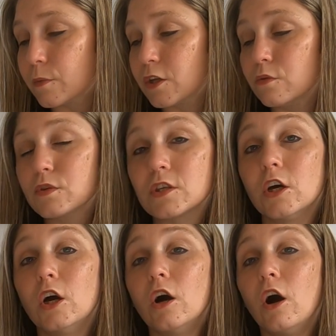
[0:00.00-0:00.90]
use
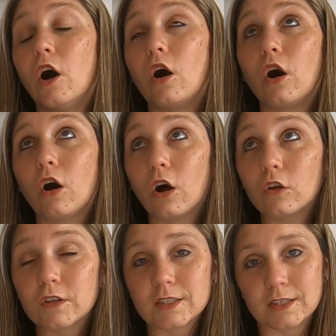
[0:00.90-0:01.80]
all
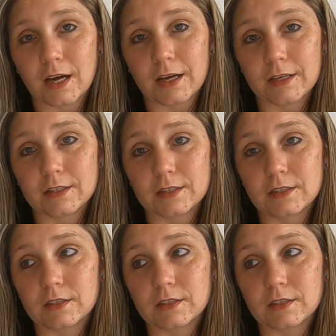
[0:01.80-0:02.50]
the size